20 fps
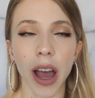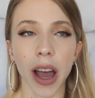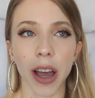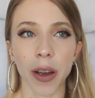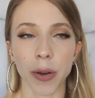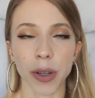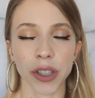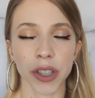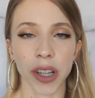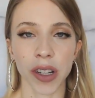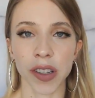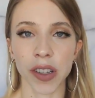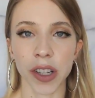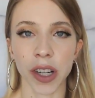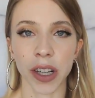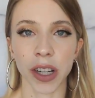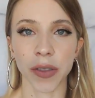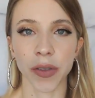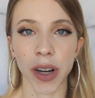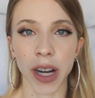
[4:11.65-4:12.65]
I wish I
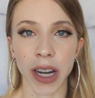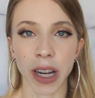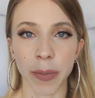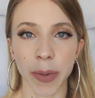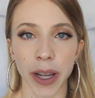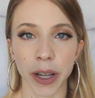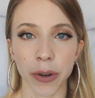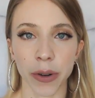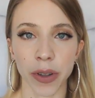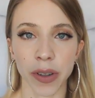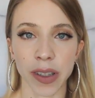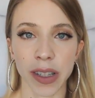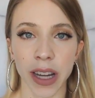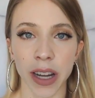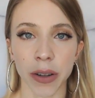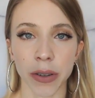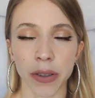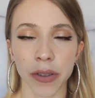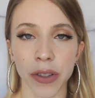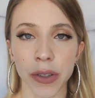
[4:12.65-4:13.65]
started writing my goals
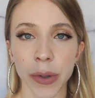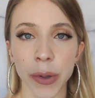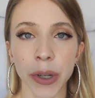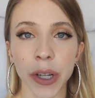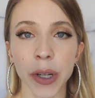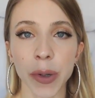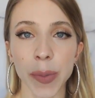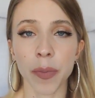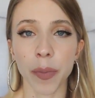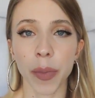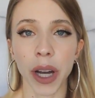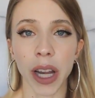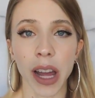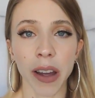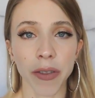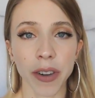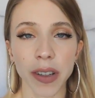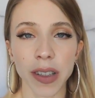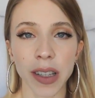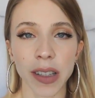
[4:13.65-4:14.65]
down sooner. But
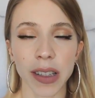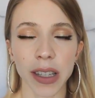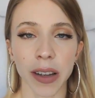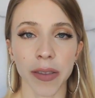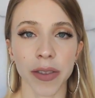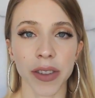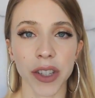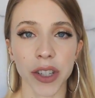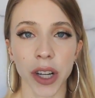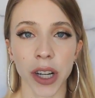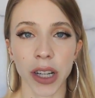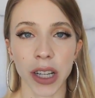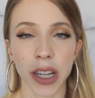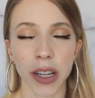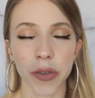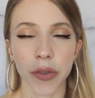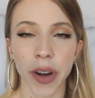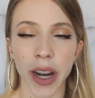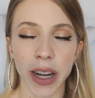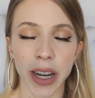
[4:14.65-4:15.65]
ever since I've
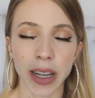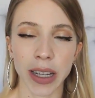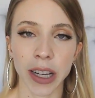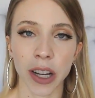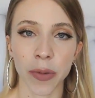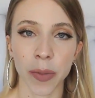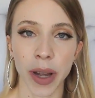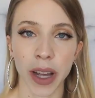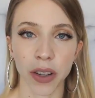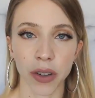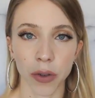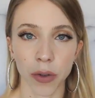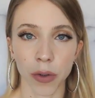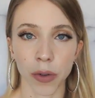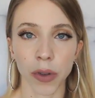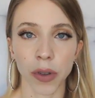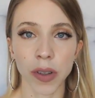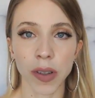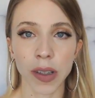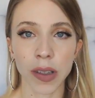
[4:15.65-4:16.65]
started writing down my
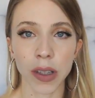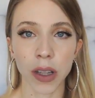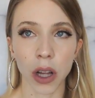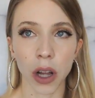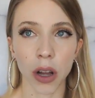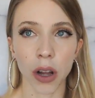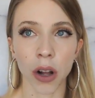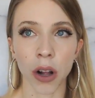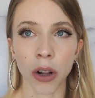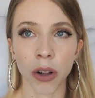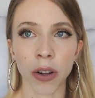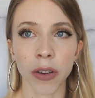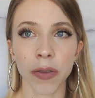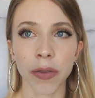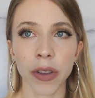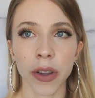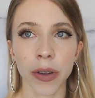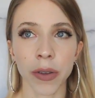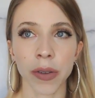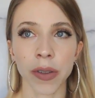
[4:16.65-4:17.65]
goals, all
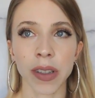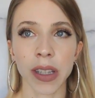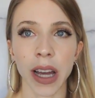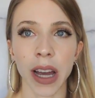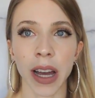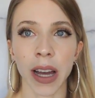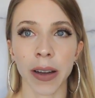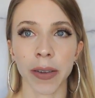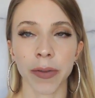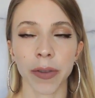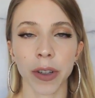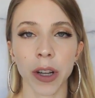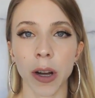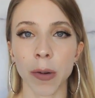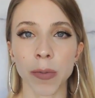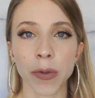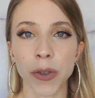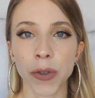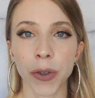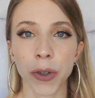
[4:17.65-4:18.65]
of those have
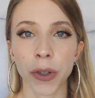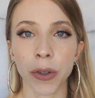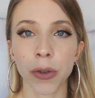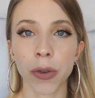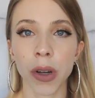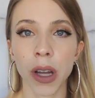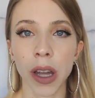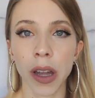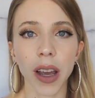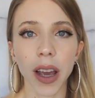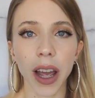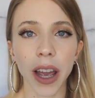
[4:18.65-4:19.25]
come true.